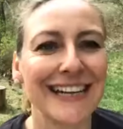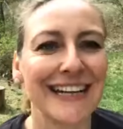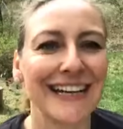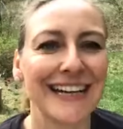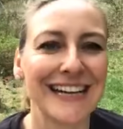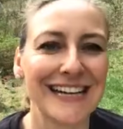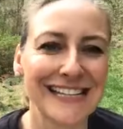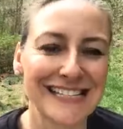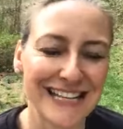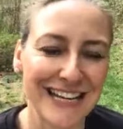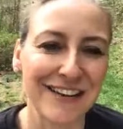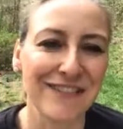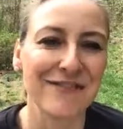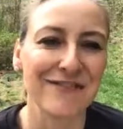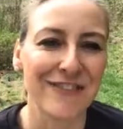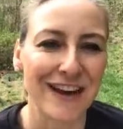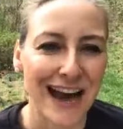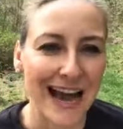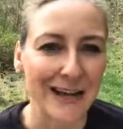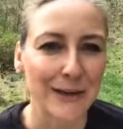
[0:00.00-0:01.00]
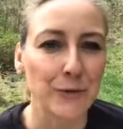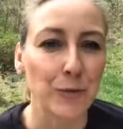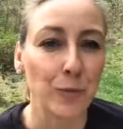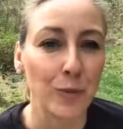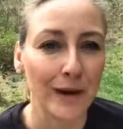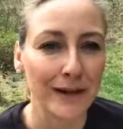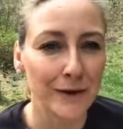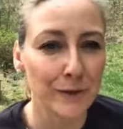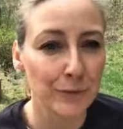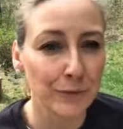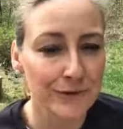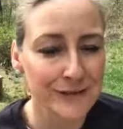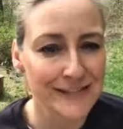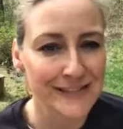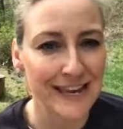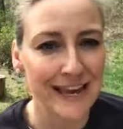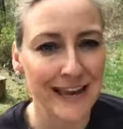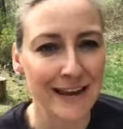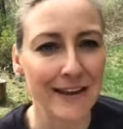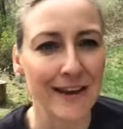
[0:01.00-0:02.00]
it is in fact what you were
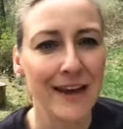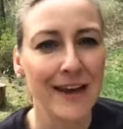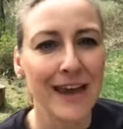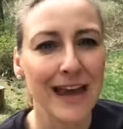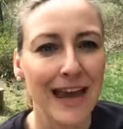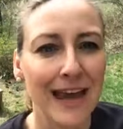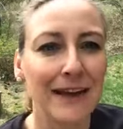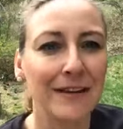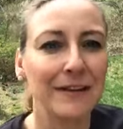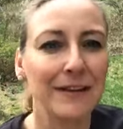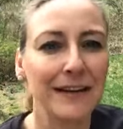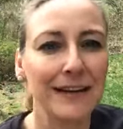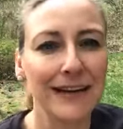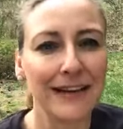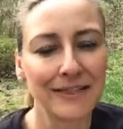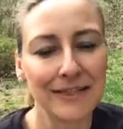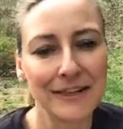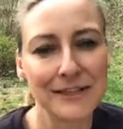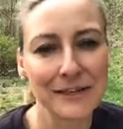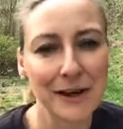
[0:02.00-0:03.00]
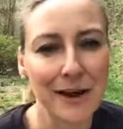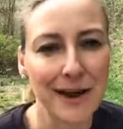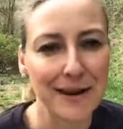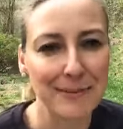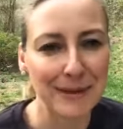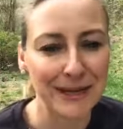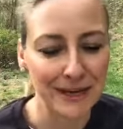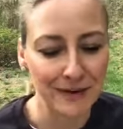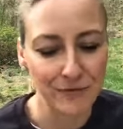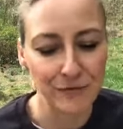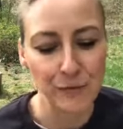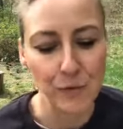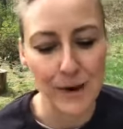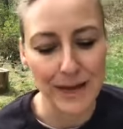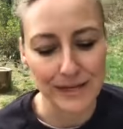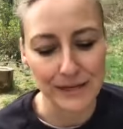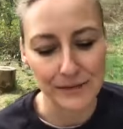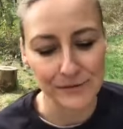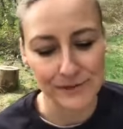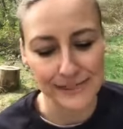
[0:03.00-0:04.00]
saying and the timing of
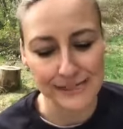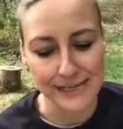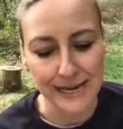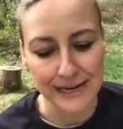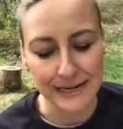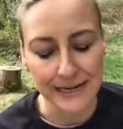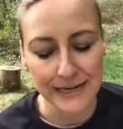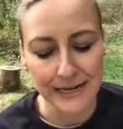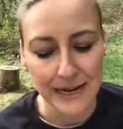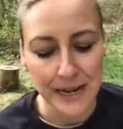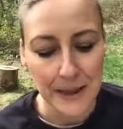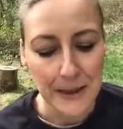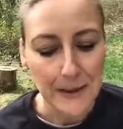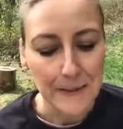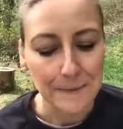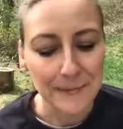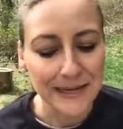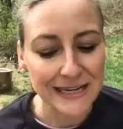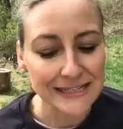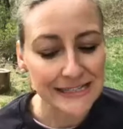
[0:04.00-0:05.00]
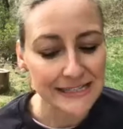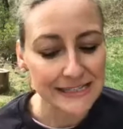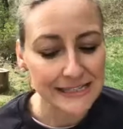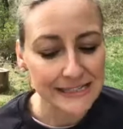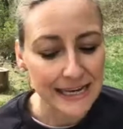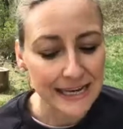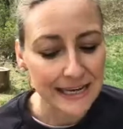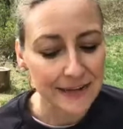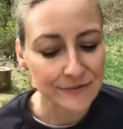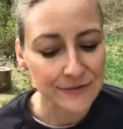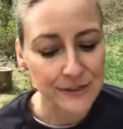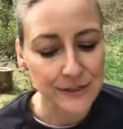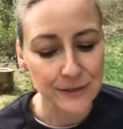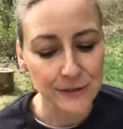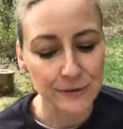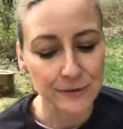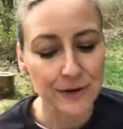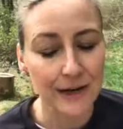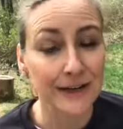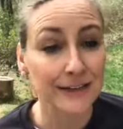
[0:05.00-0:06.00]
when you said it. But it saves
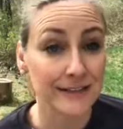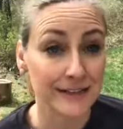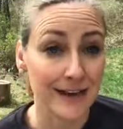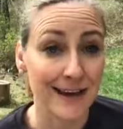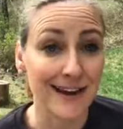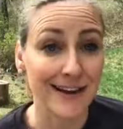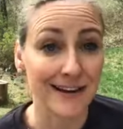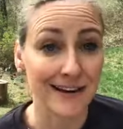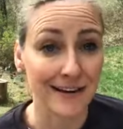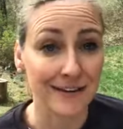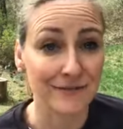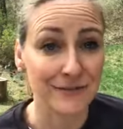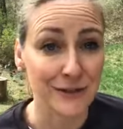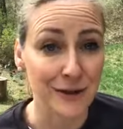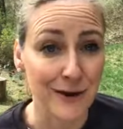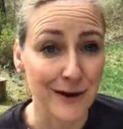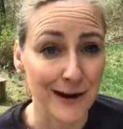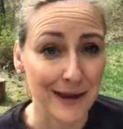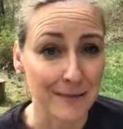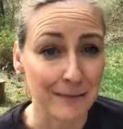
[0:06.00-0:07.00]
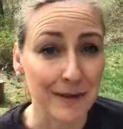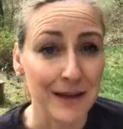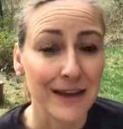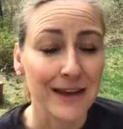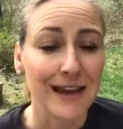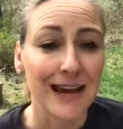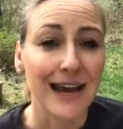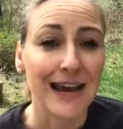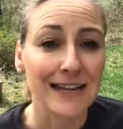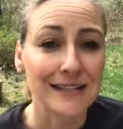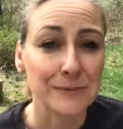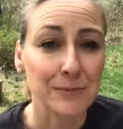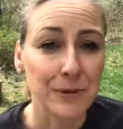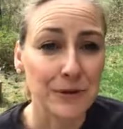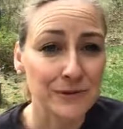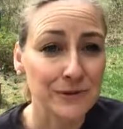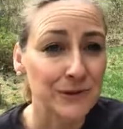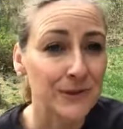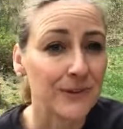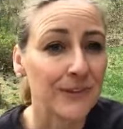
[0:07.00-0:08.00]
you a ton of time as
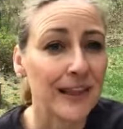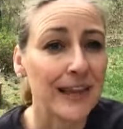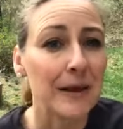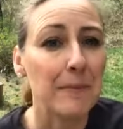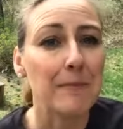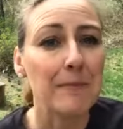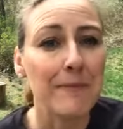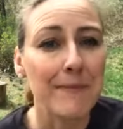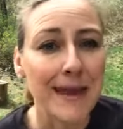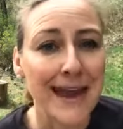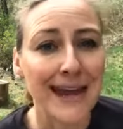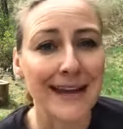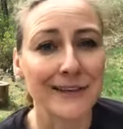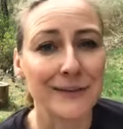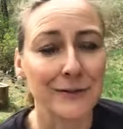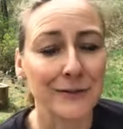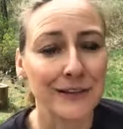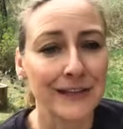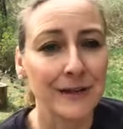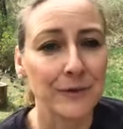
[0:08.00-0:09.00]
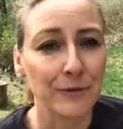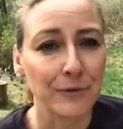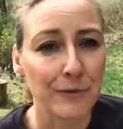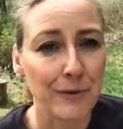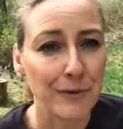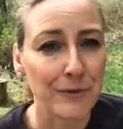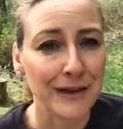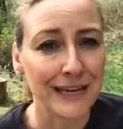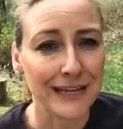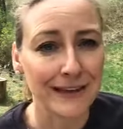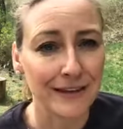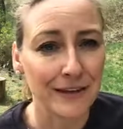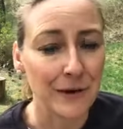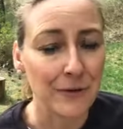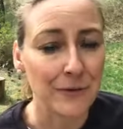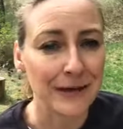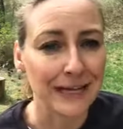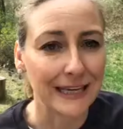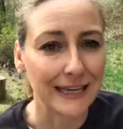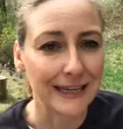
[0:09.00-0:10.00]
opposed to like manually
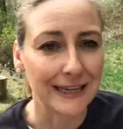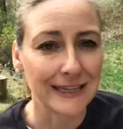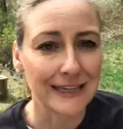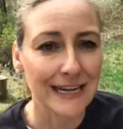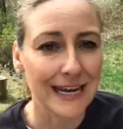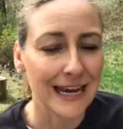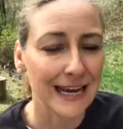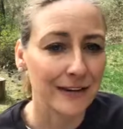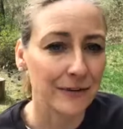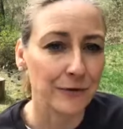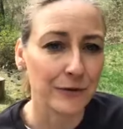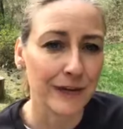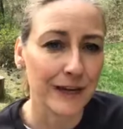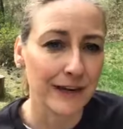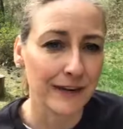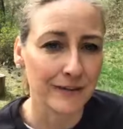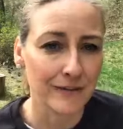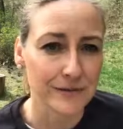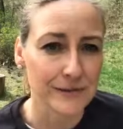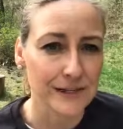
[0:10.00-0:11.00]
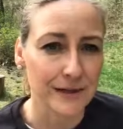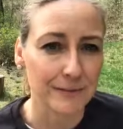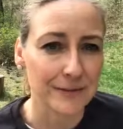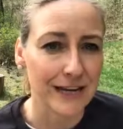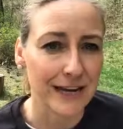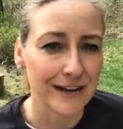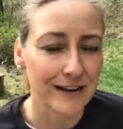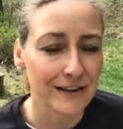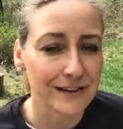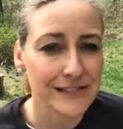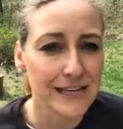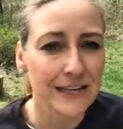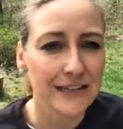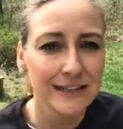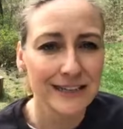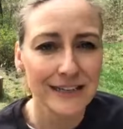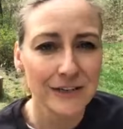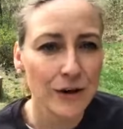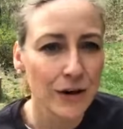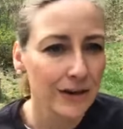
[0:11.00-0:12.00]
going in and creating those subtitles.
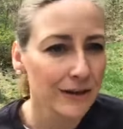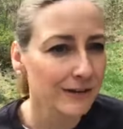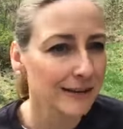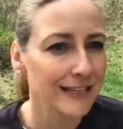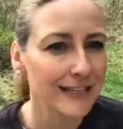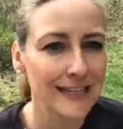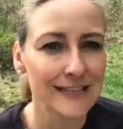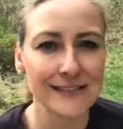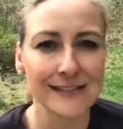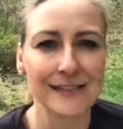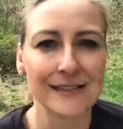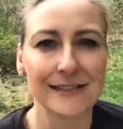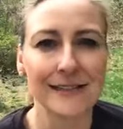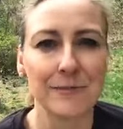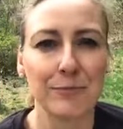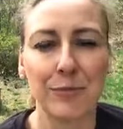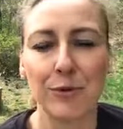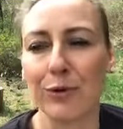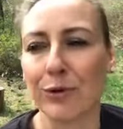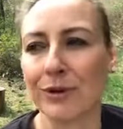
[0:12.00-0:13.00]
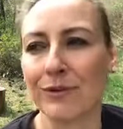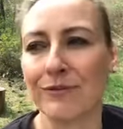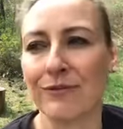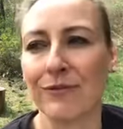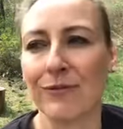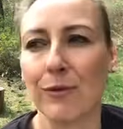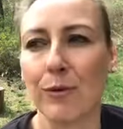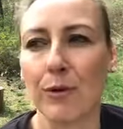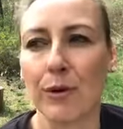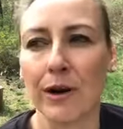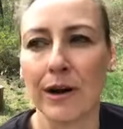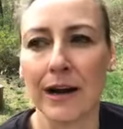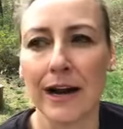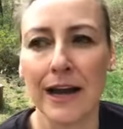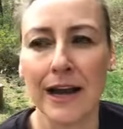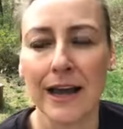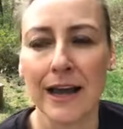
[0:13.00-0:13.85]
And not only is this important for